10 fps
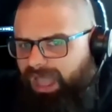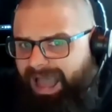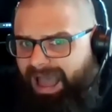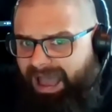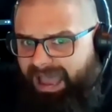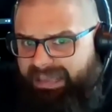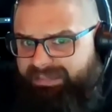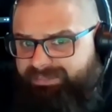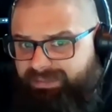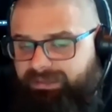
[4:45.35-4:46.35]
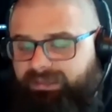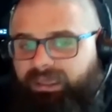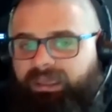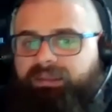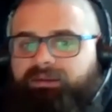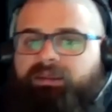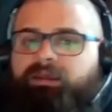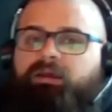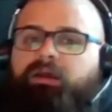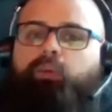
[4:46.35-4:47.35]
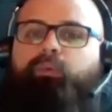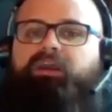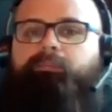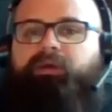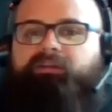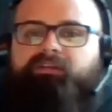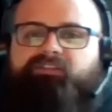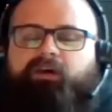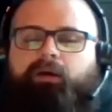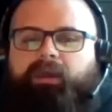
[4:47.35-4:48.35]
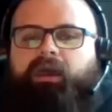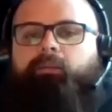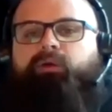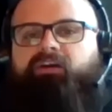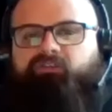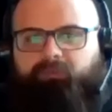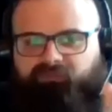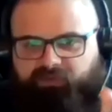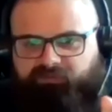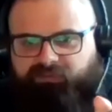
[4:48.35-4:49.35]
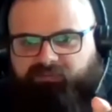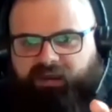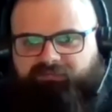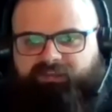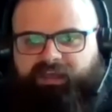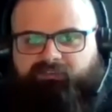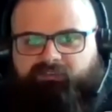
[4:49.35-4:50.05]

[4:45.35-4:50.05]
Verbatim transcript: I think Andy, we could pick this up at approximately 55,000.